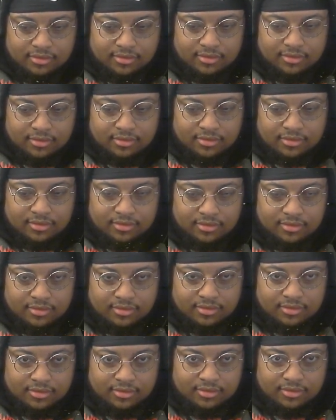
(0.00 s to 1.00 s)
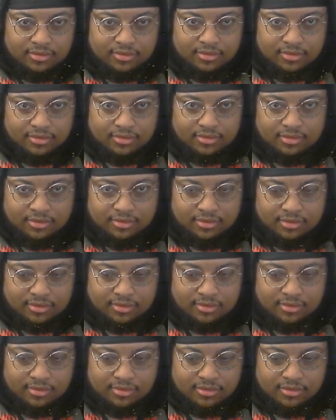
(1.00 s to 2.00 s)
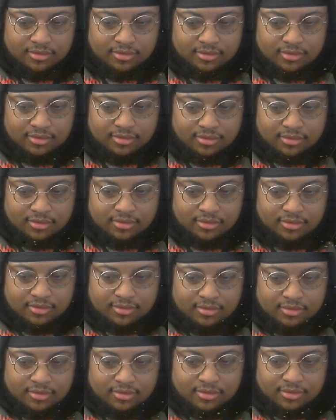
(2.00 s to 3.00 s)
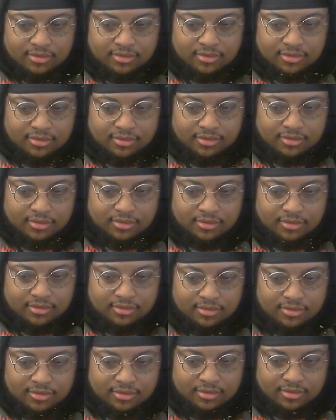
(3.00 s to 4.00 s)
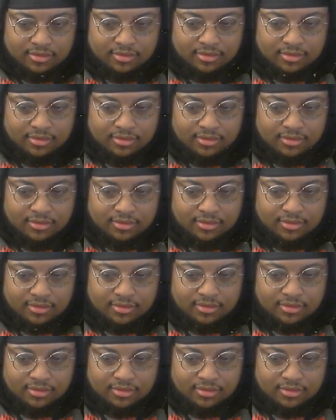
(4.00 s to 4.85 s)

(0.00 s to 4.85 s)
The person shown says nothing.